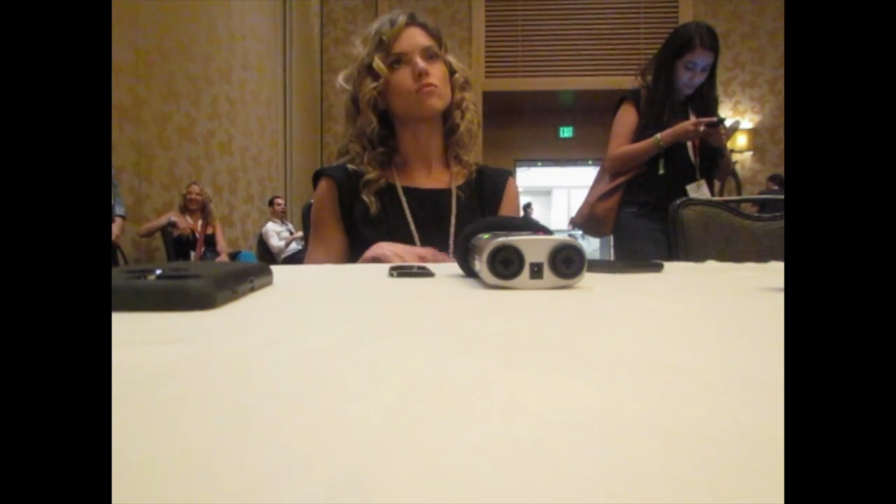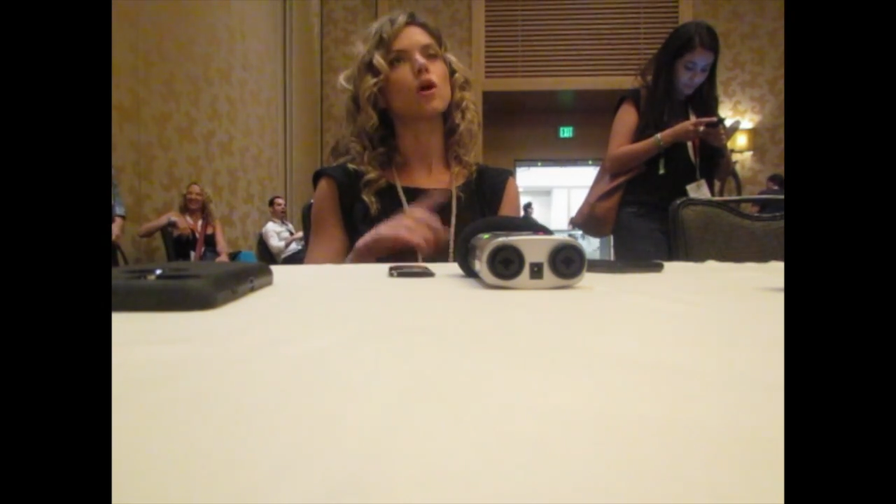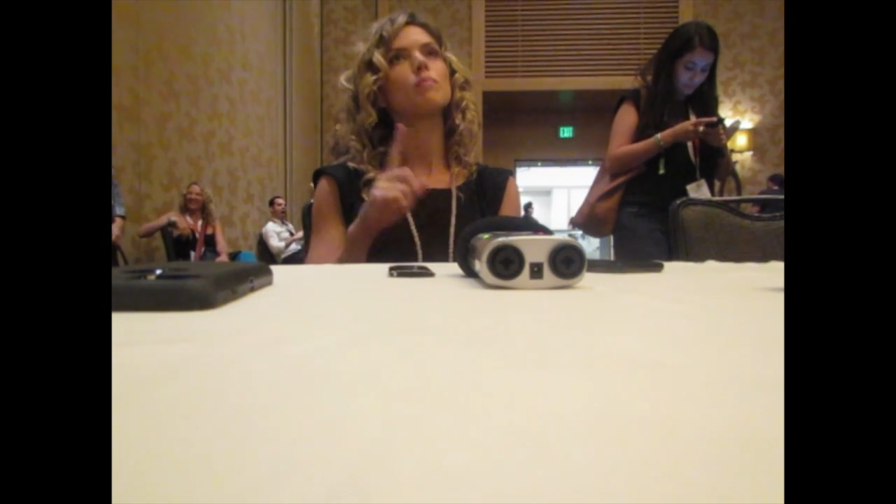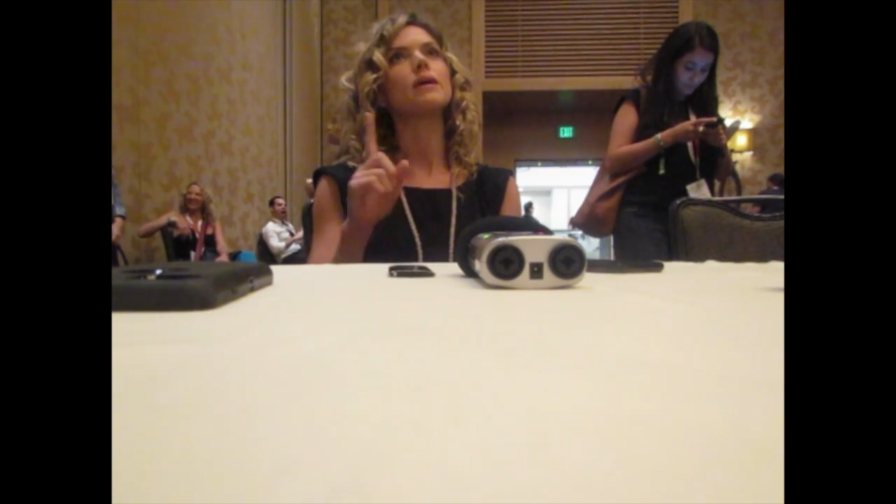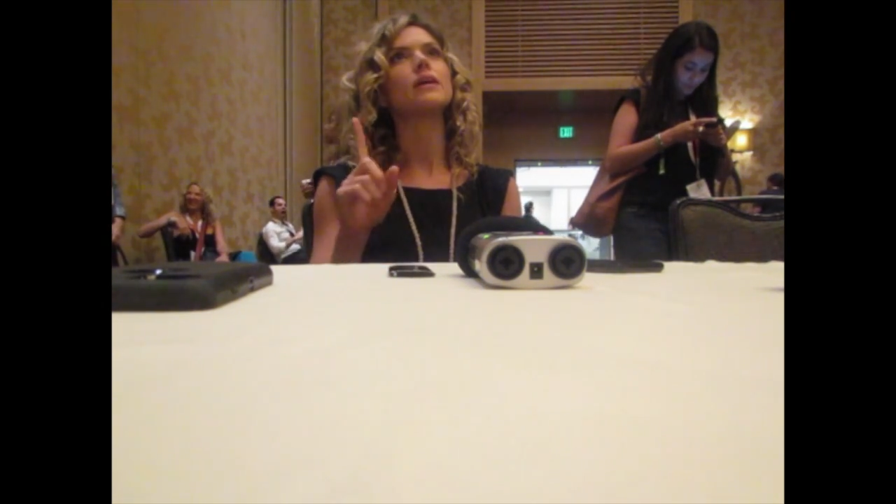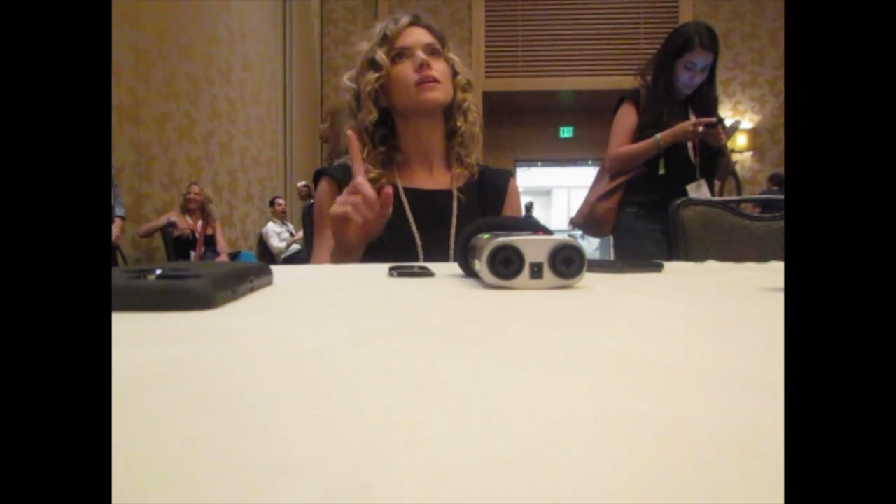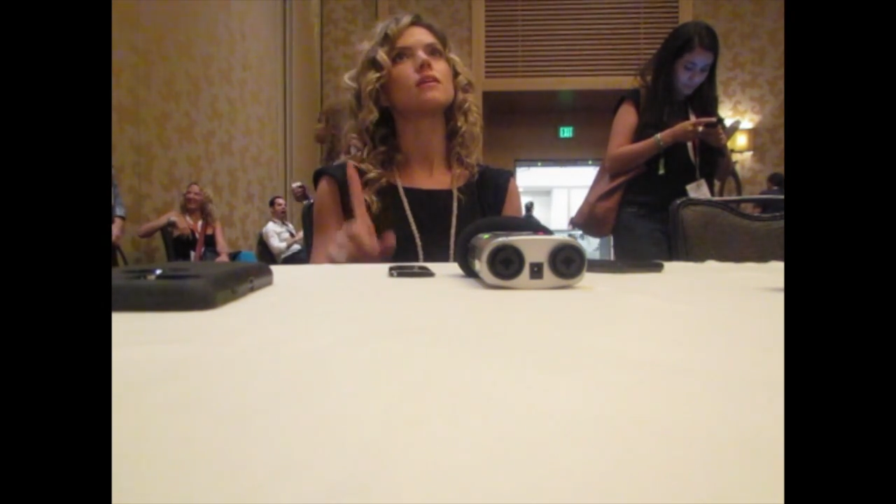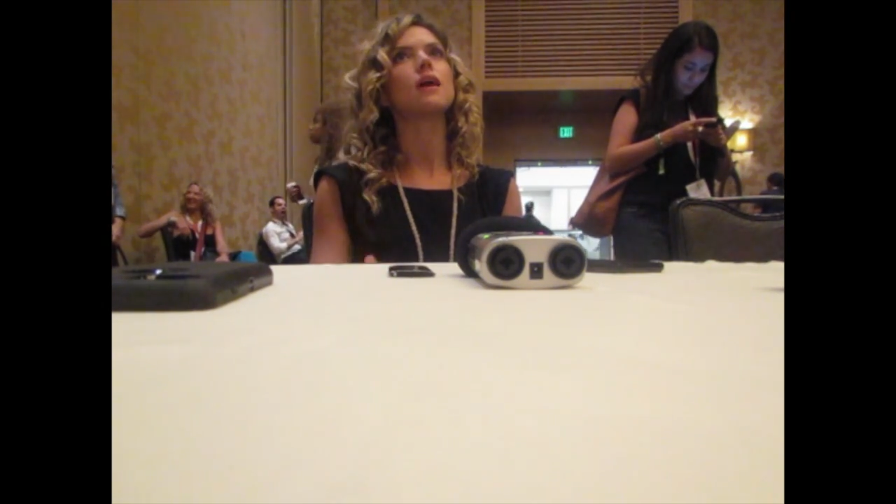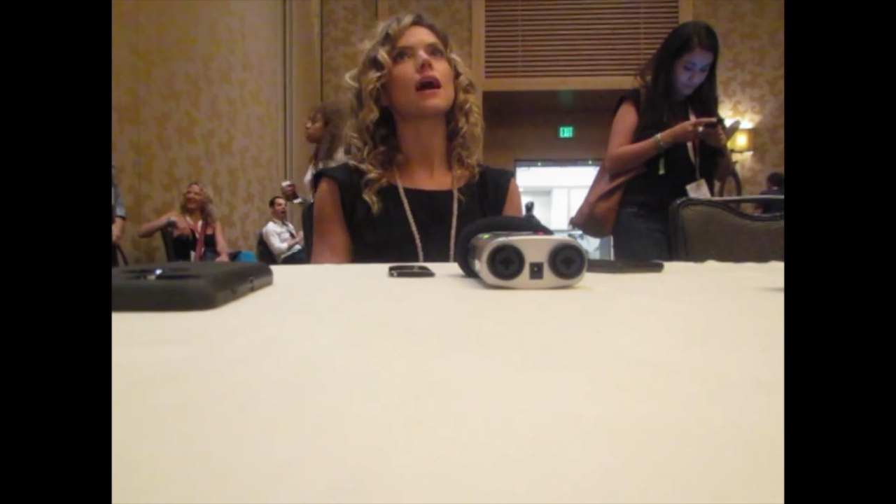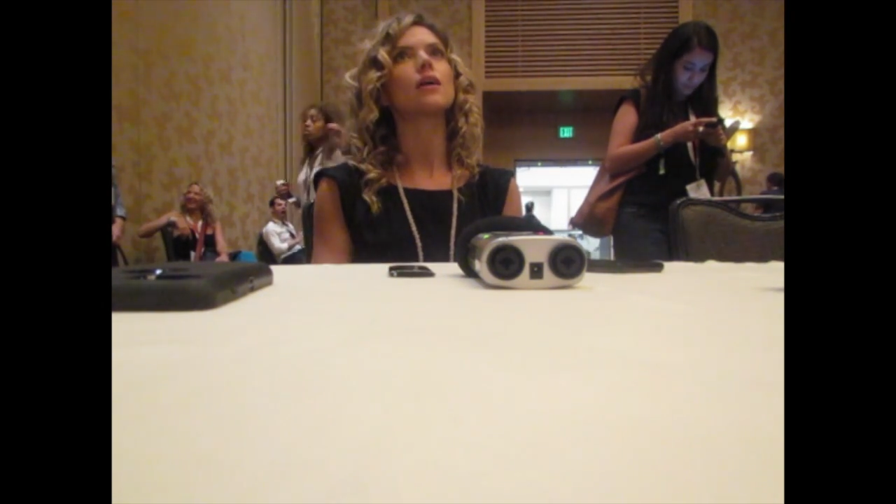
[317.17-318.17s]
Robin
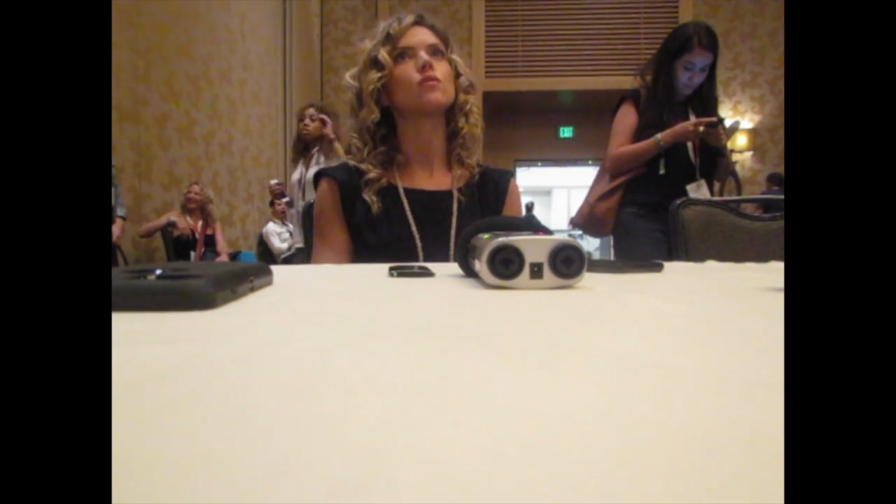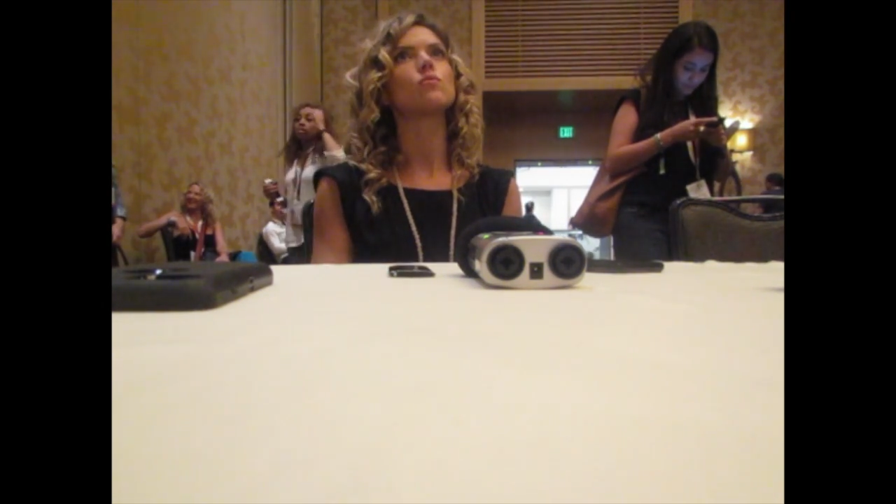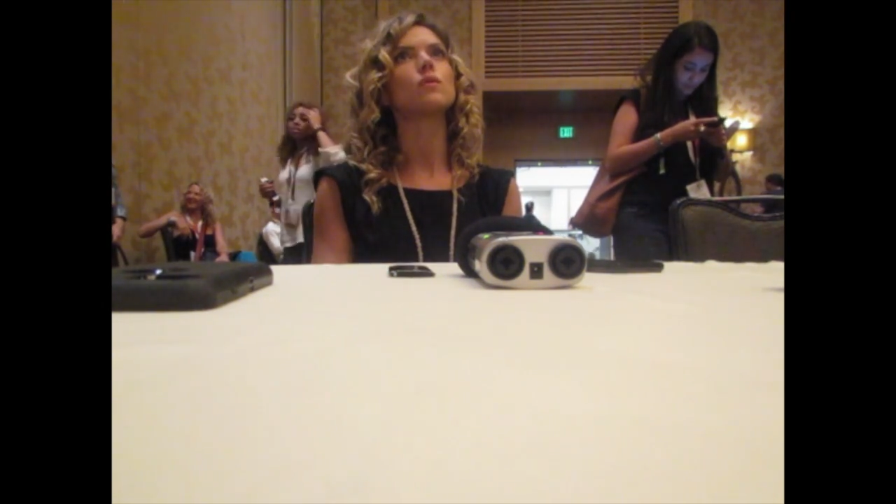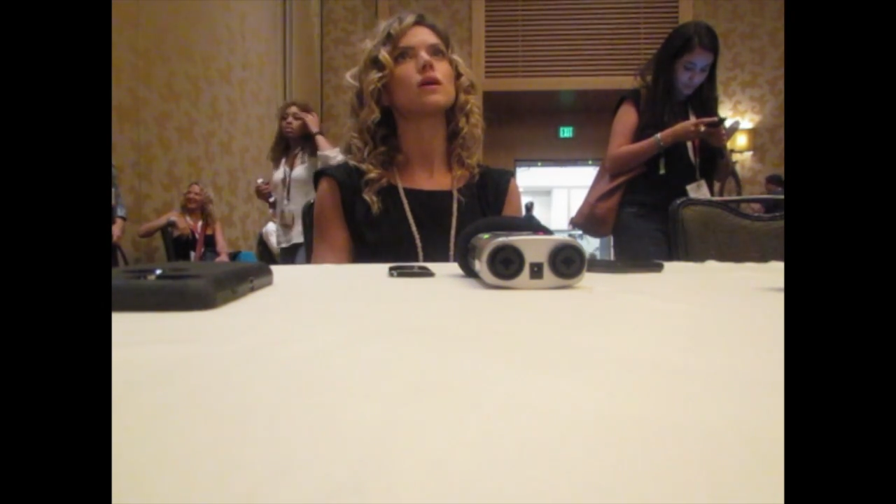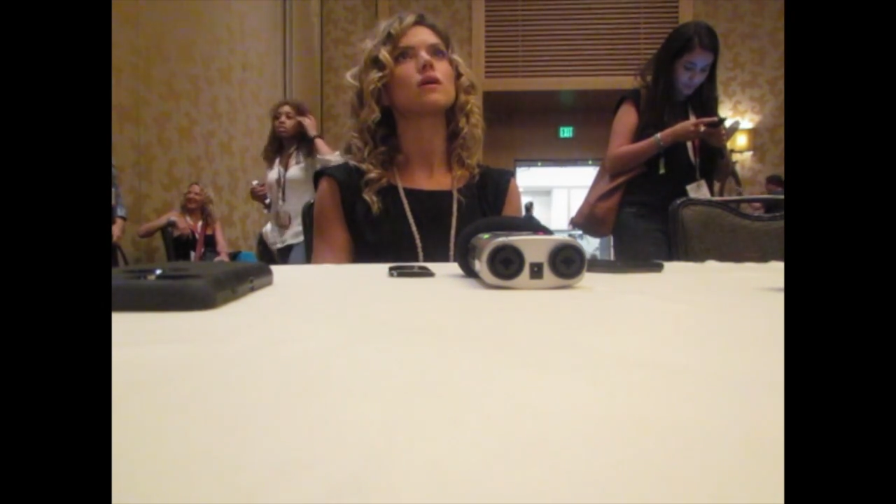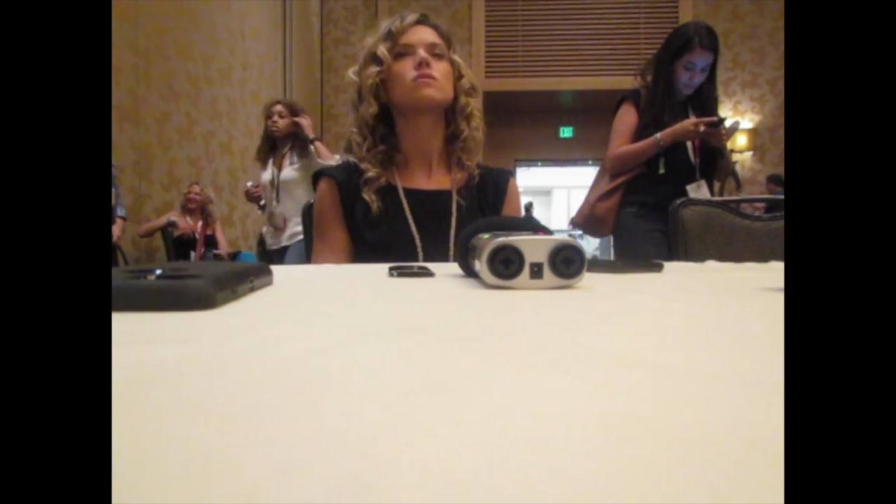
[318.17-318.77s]
and with,